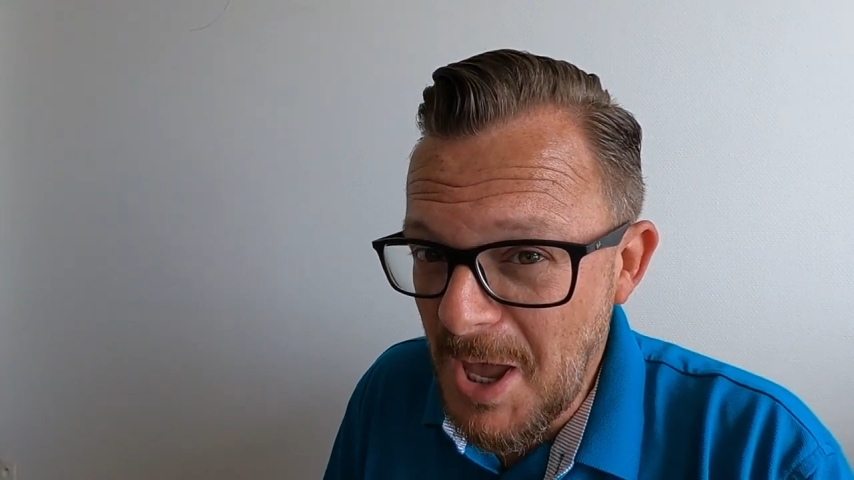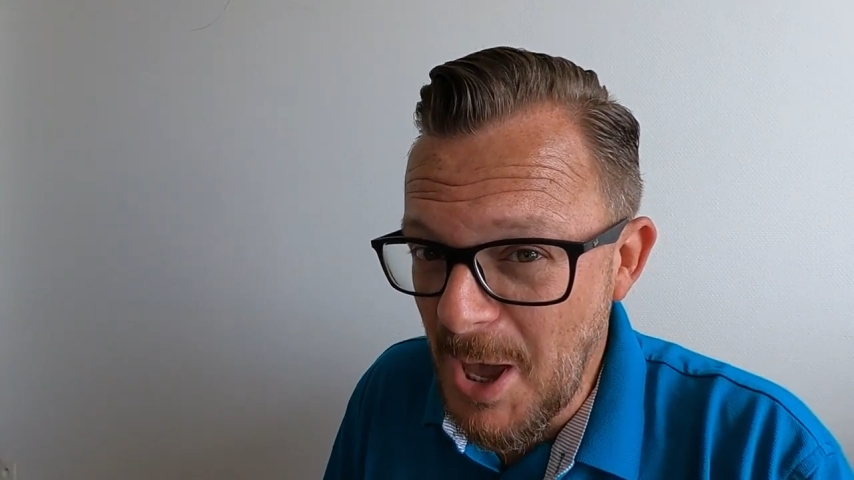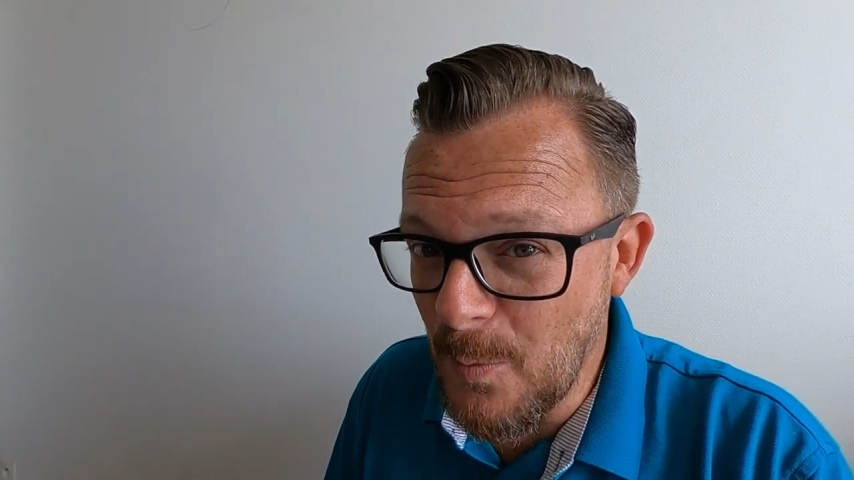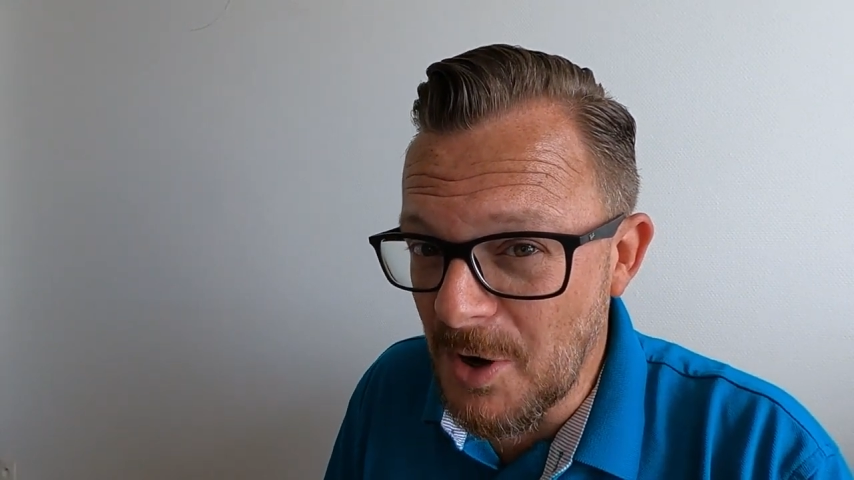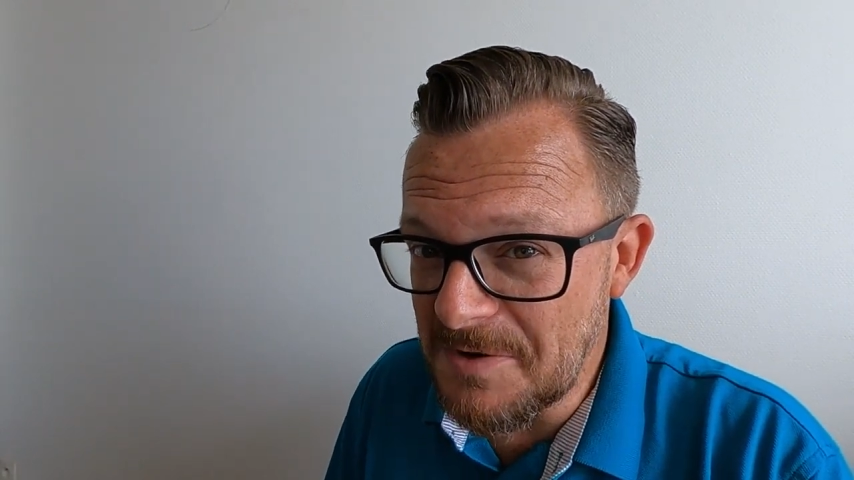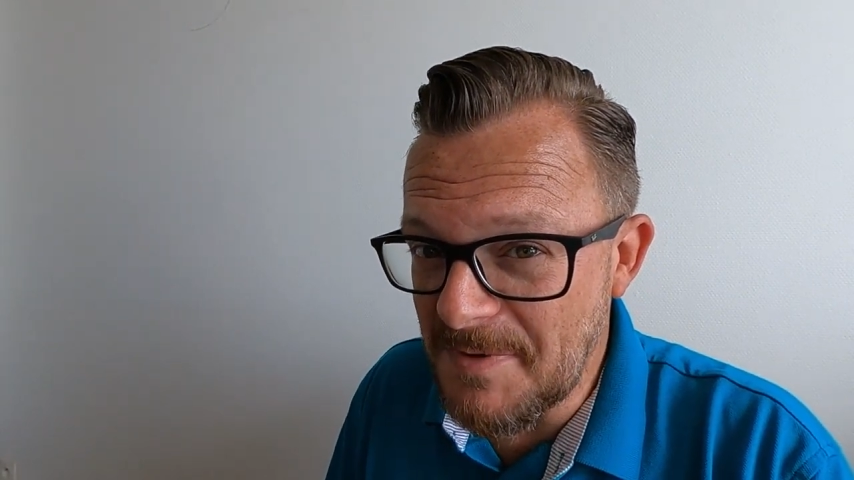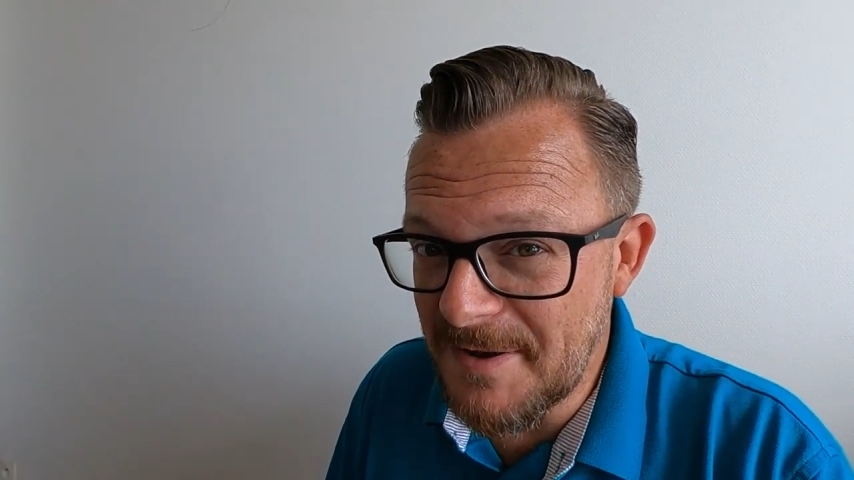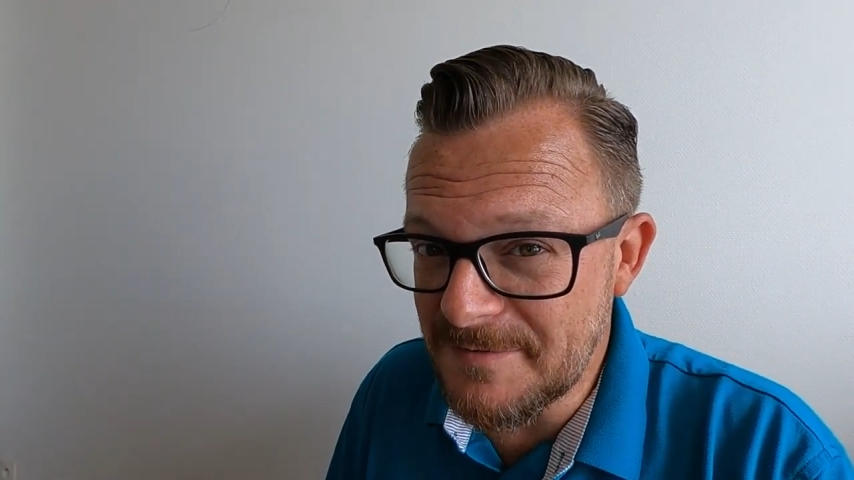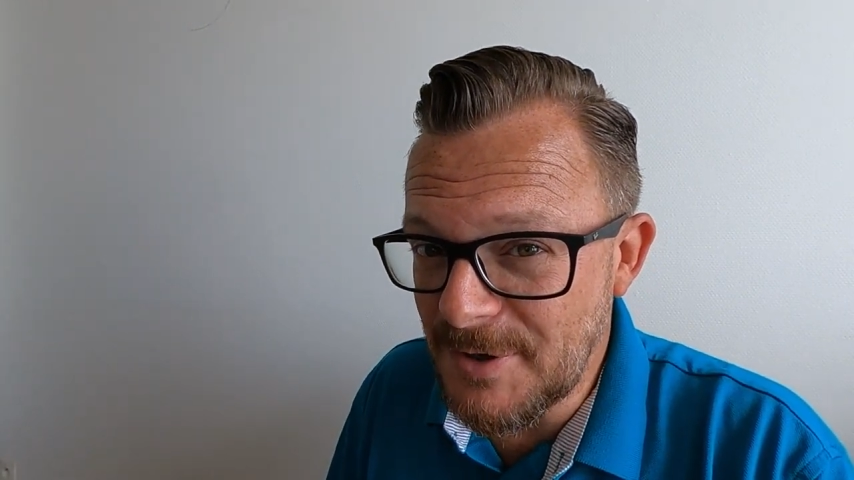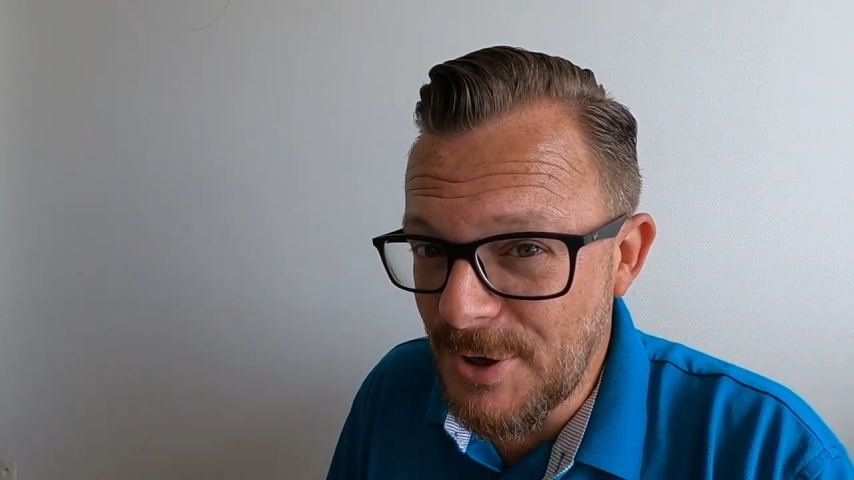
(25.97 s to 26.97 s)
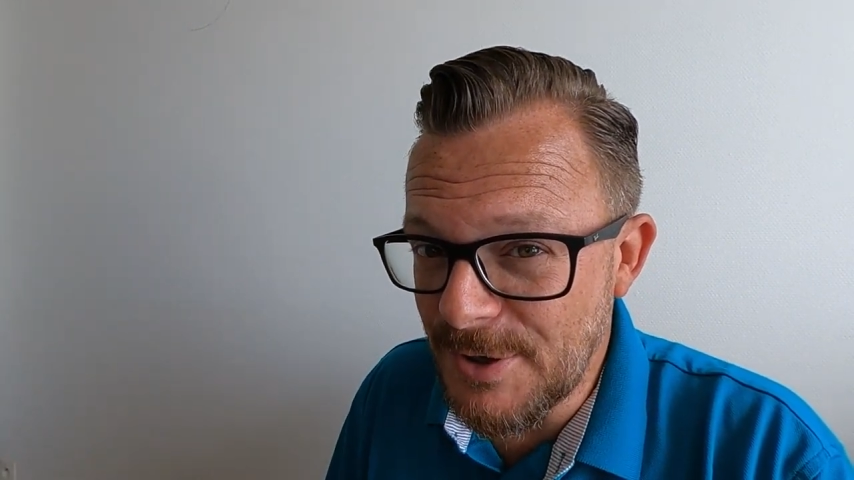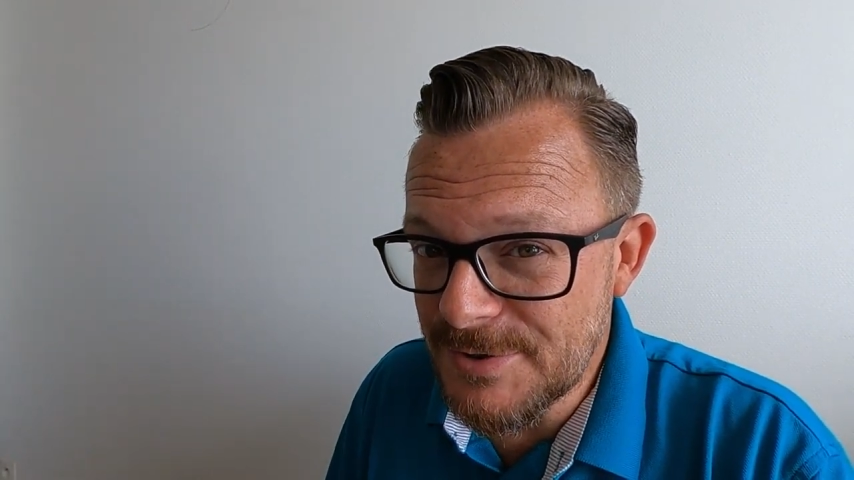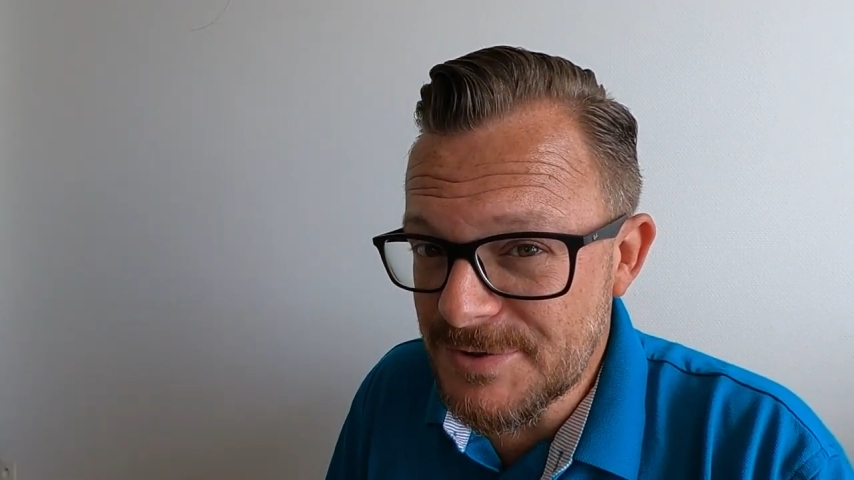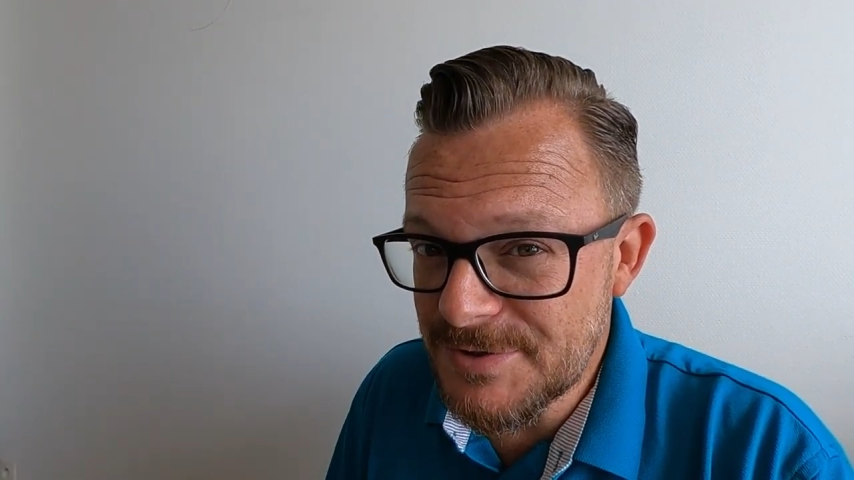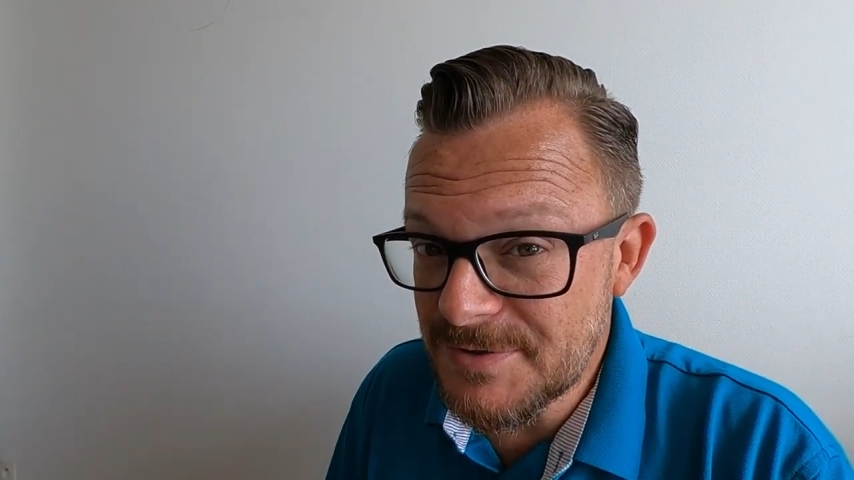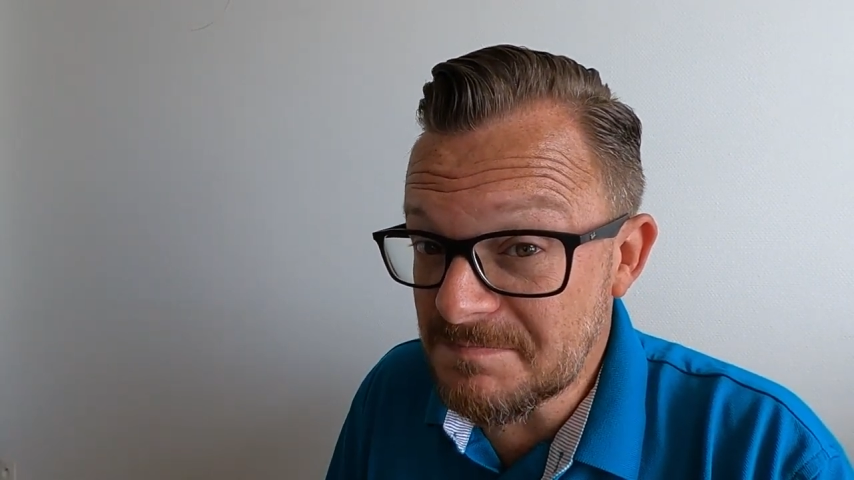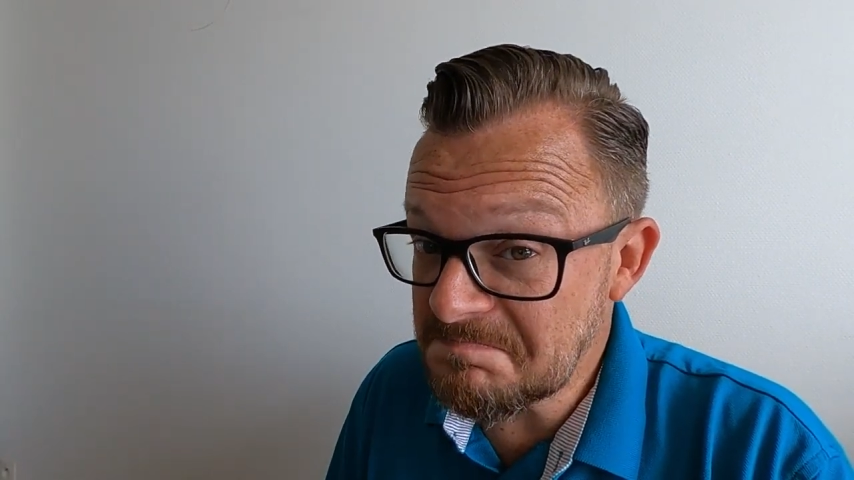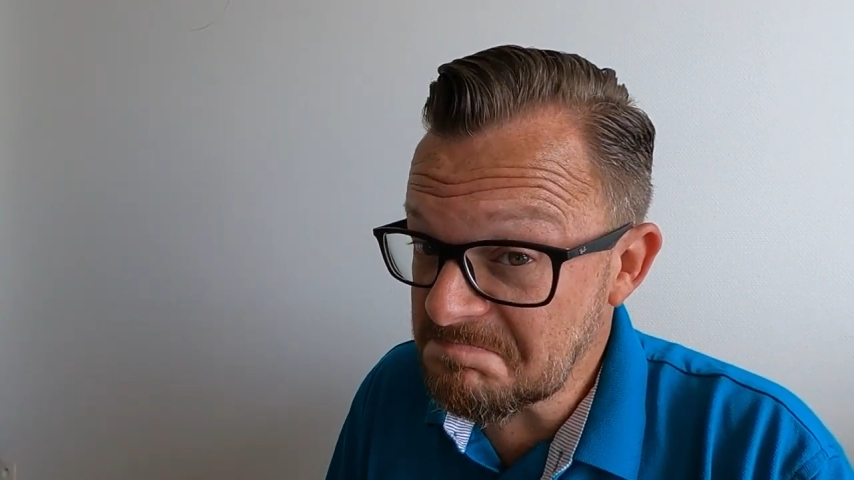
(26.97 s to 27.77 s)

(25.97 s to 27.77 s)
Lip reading: in one of my vlogs.